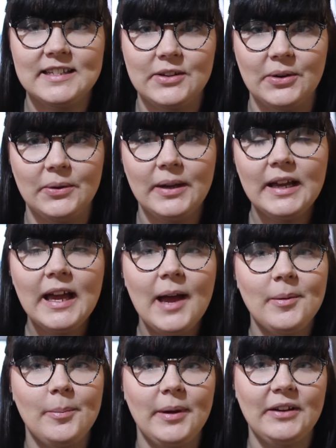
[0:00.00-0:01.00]
So I'm
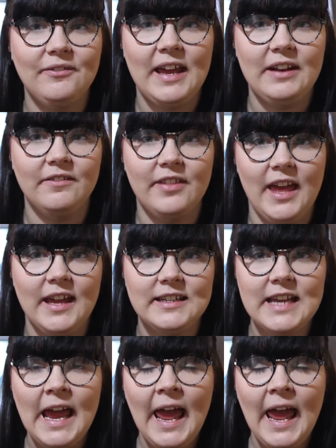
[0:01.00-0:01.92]
a big fan of that.